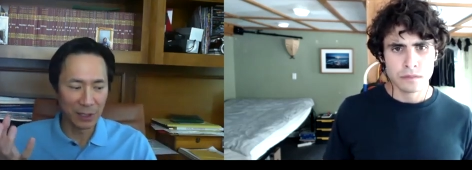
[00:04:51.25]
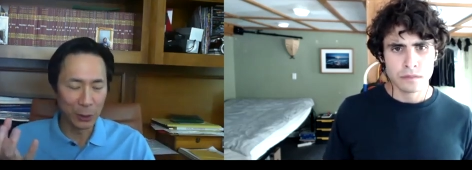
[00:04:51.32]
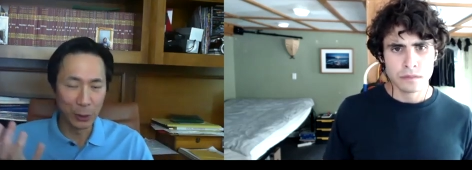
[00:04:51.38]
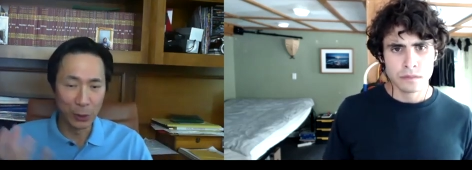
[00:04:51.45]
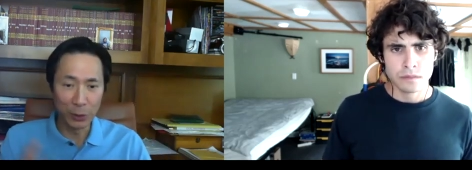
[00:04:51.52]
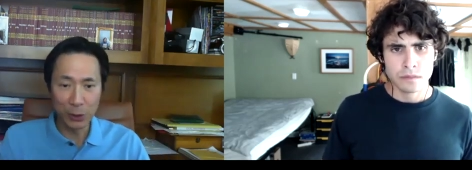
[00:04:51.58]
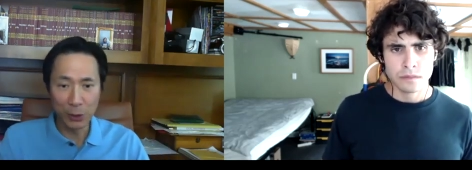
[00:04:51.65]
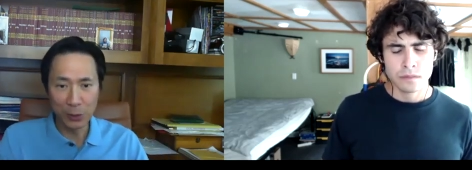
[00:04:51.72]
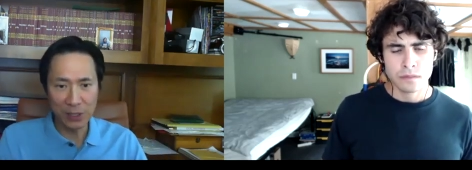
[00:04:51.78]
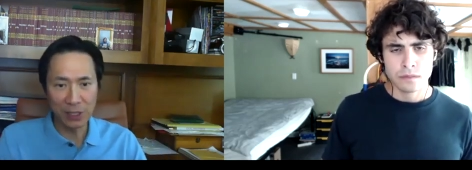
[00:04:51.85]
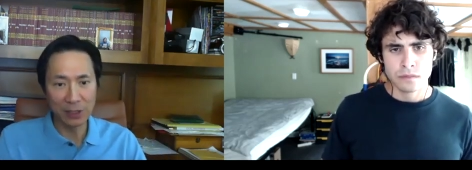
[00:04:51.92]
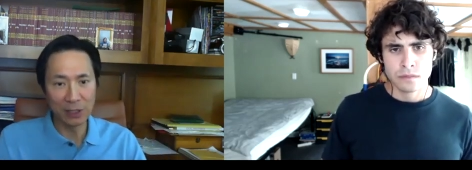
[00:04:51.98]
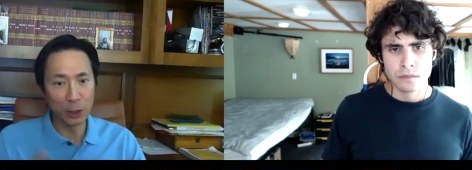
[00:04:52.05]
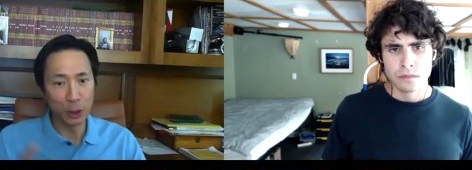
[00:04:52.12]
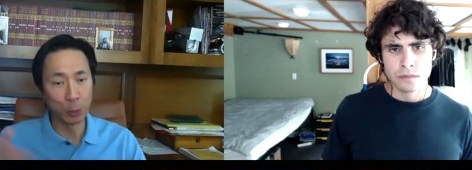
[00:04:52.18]
Speaker 1: you don't use
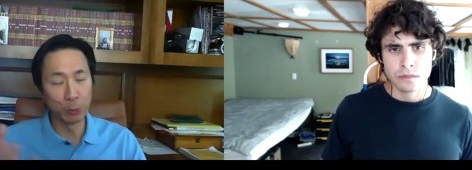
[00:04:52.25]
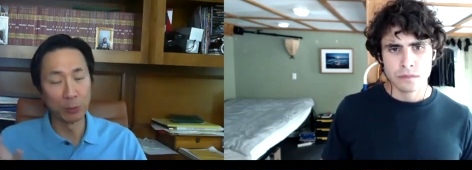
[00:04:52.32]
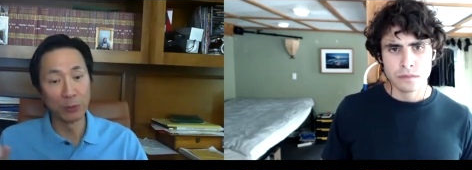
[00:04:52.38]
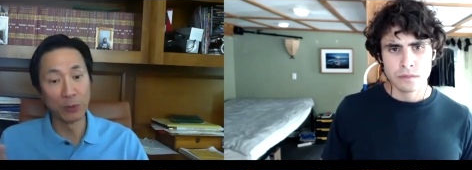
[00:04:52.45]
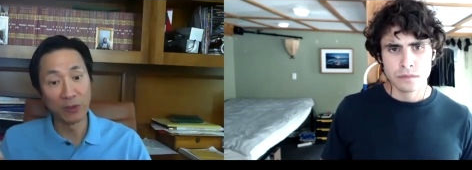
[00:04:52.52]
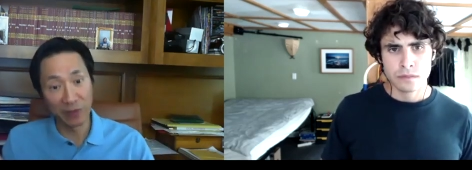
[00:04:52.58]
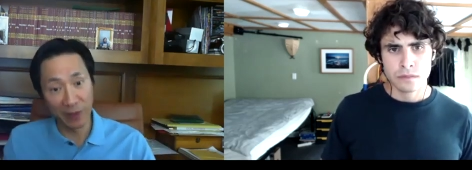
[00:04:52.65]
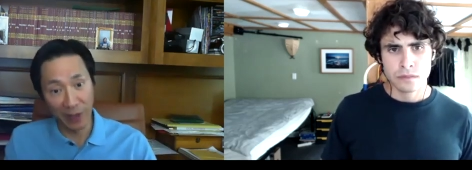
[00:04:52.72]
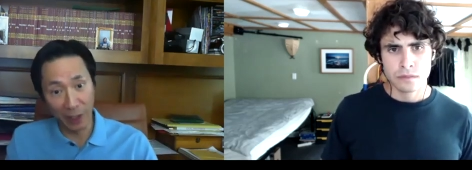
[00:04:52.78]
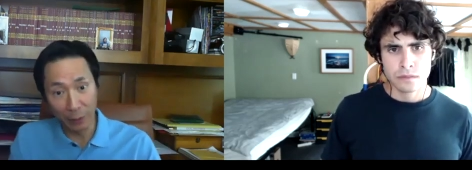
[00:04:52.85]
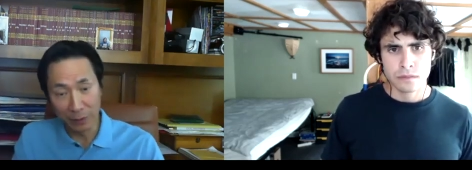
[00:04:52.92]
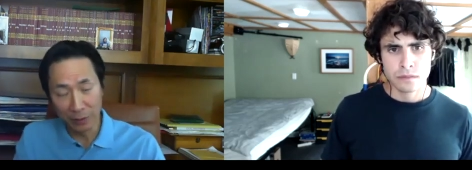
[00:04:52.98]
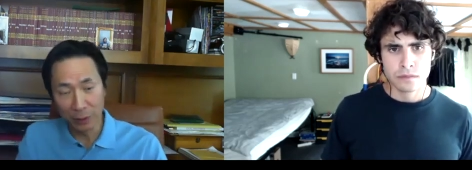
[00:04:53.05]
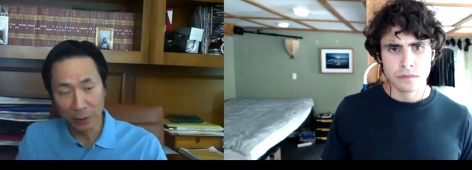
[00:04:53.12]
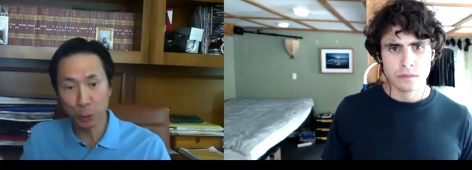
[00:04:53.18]
it, the treatment will fail.
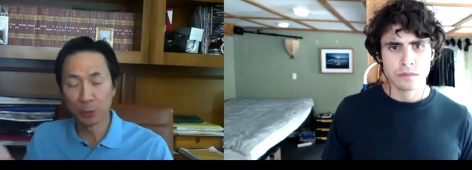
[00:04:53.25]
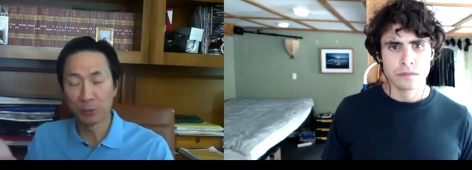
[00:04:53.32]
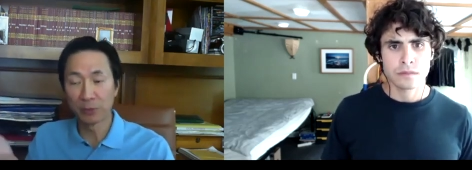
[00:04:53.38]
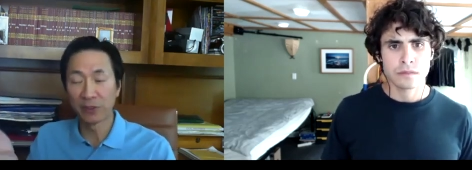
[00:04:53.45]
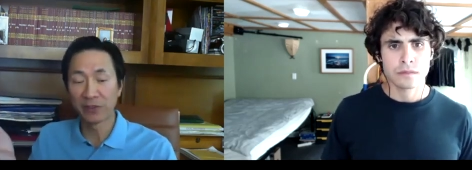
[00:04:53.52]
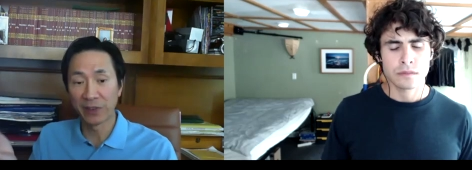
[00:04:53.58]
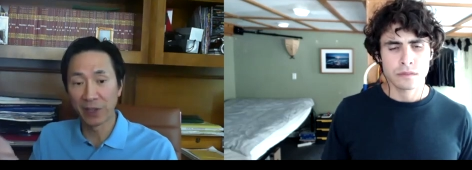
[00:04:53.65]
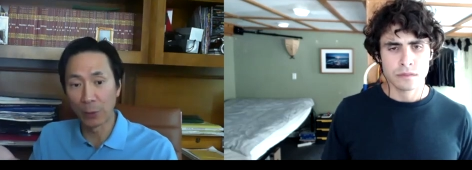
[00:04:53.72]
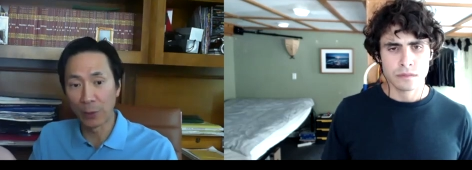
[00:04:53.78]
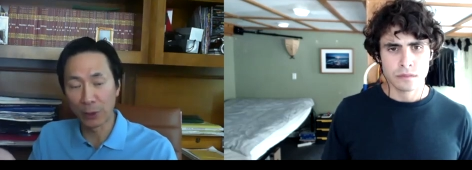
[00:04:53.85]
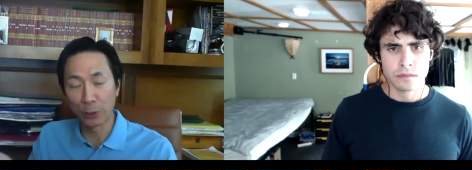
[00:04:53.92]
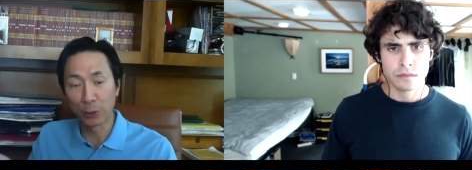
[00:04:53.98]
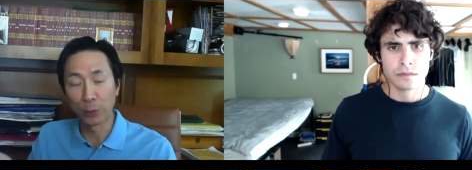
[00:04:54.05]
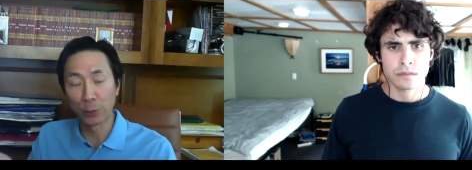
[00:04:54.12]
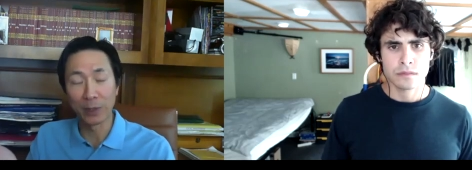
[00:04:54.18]
Treatment will fail,
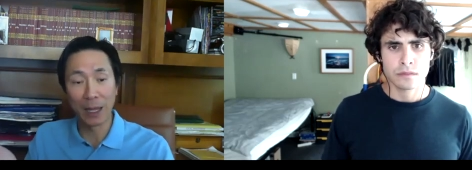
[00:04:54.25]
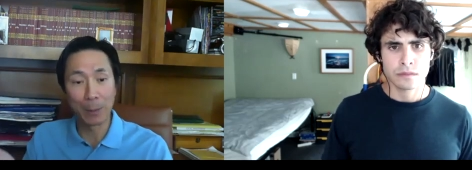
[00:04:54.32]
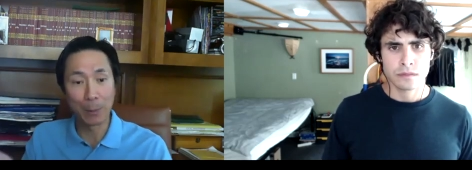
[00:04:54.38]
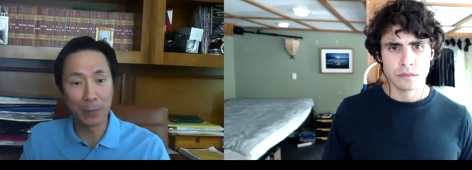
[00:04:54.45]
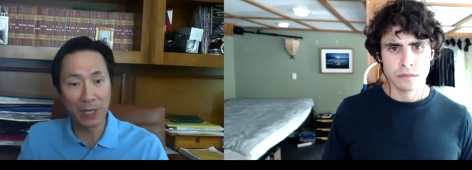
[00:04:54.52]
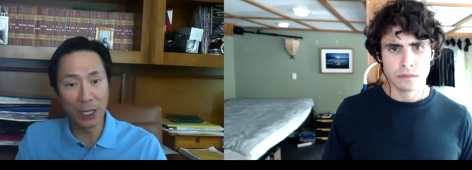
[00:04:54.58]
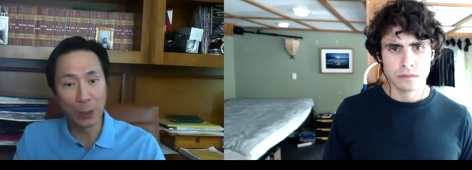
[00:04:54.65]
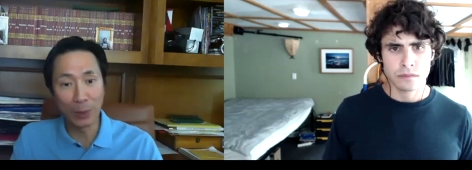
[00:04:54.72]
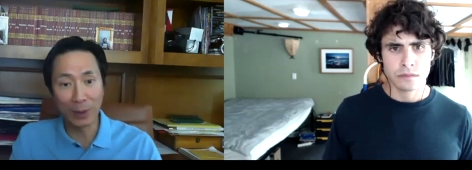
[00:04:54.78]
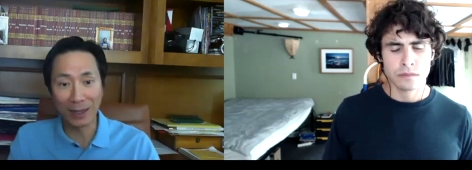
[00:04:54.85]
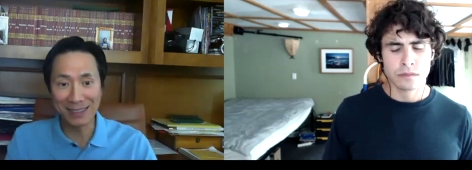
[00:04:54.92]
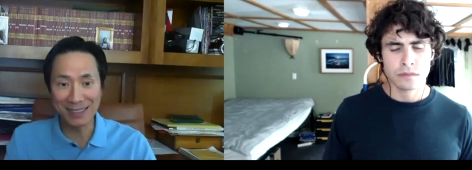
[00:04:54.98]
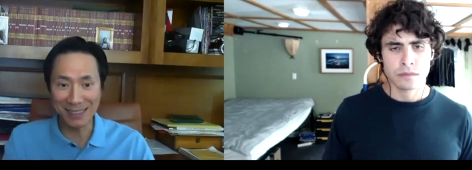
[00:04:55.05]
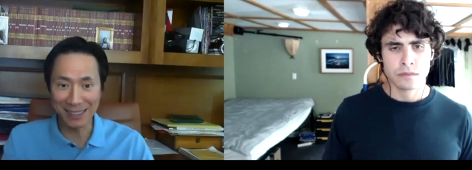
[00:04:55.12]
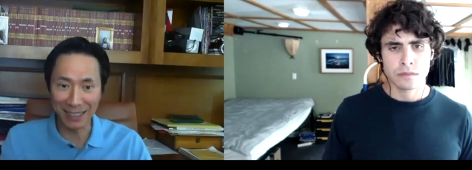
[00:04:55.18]
whether to plan B or
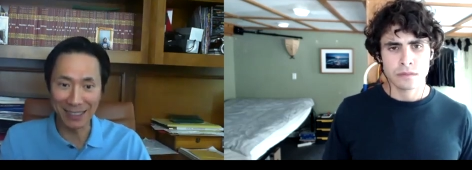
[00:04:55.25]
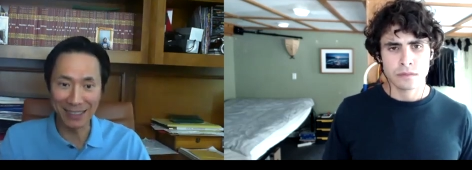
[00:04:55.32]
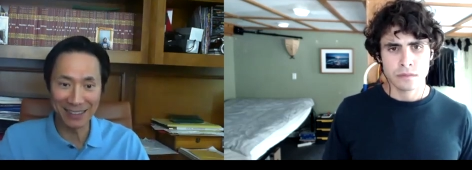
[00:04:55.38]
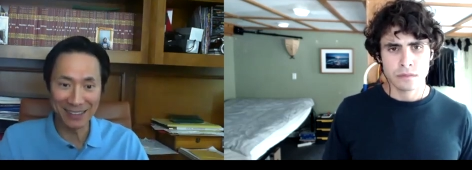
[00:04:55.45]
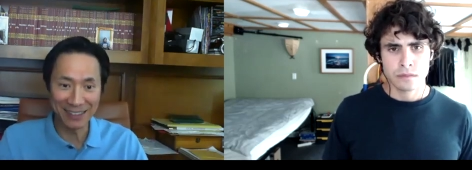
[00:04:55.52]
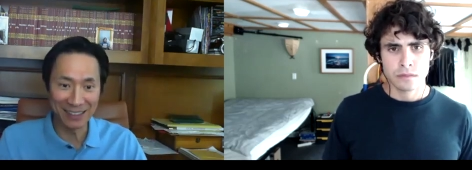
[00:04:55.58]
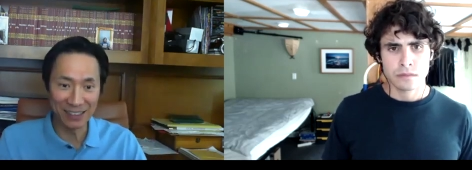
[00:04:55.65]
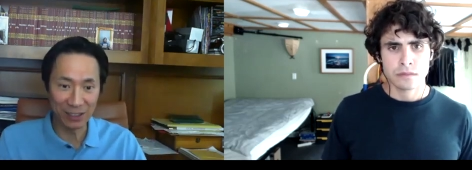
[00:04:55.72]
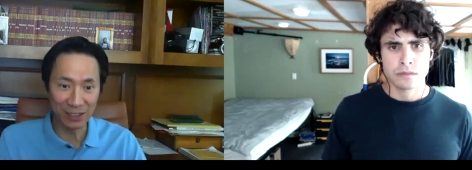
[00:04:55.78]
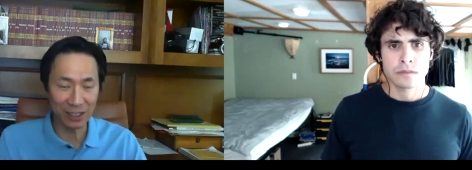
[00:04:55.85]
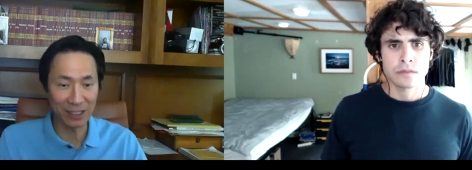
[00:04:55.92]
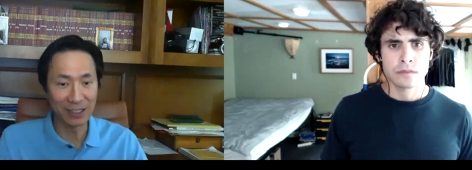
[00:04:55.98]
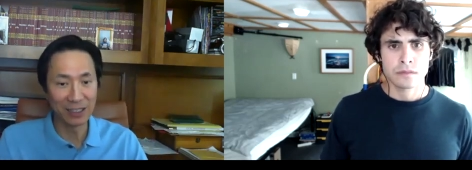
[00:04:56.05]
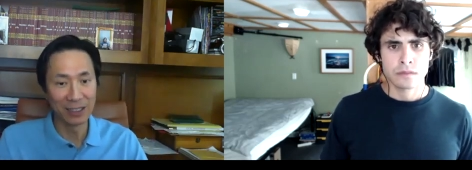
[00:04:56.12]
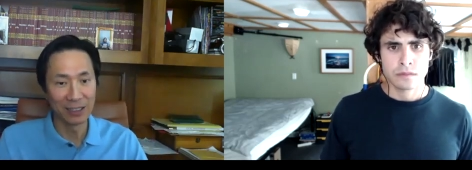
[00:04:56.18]
plan C,
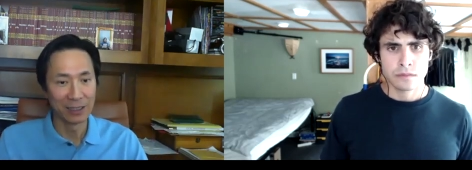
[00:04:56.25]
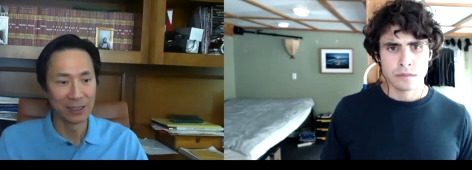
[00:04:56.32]
okay?